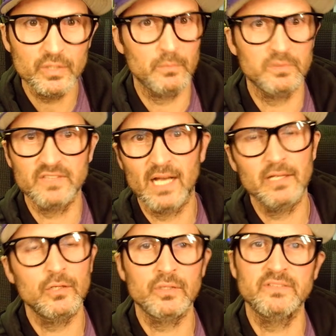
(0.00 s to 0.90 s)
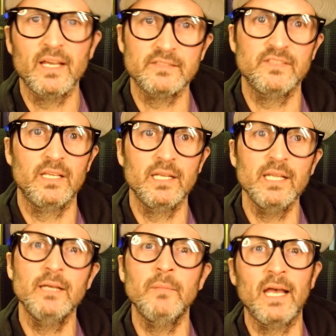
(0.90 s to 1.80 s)
He was signed to go to Texas
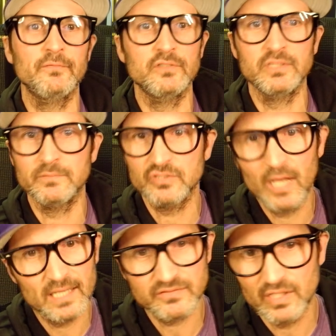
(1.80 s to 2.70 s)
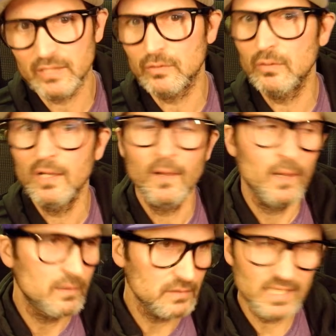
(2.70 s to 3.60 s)
A&M after Jim Schlossnagle
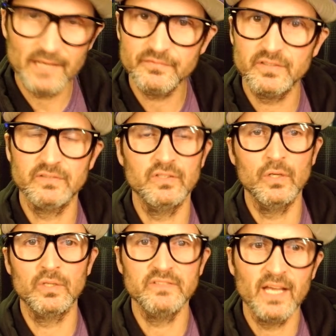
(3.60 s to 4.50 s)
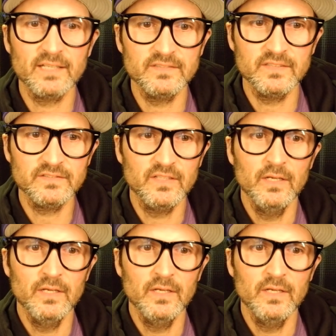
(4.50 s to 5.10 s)
left to go to Texas.